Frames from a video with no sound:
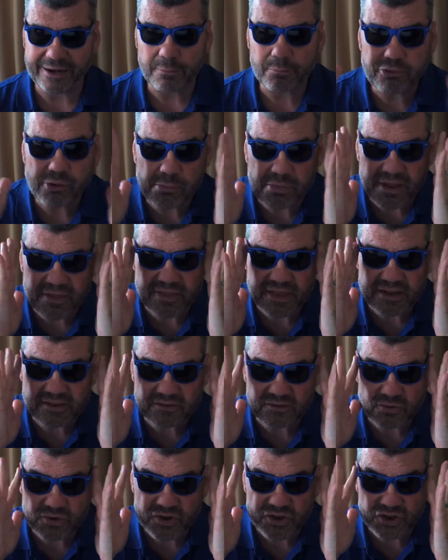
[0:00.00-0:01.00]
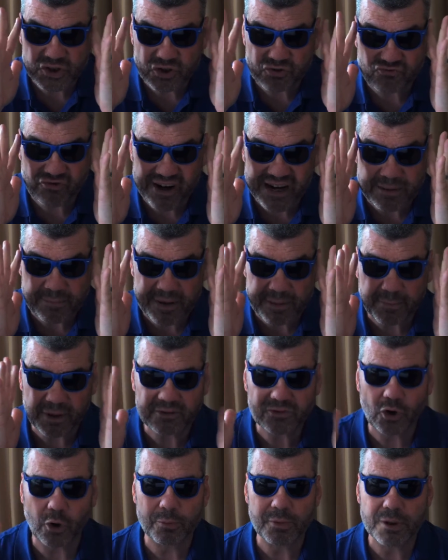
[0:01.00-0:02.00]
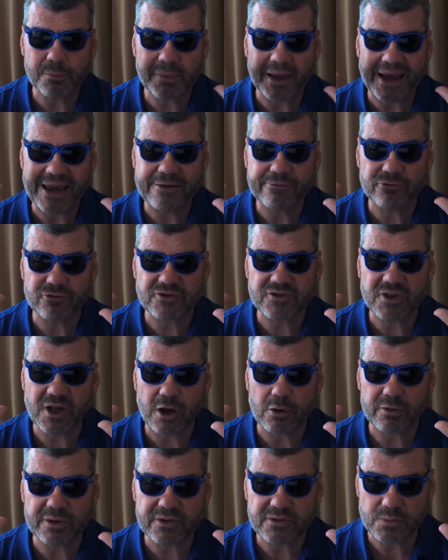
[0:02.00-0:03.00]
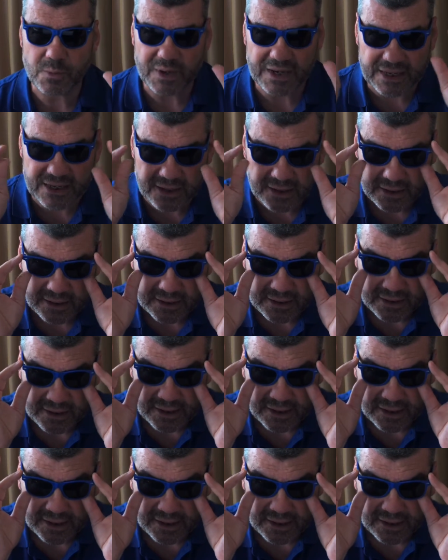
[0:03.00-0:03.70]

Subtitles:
and probably this should really be my dominant behavioural style this week.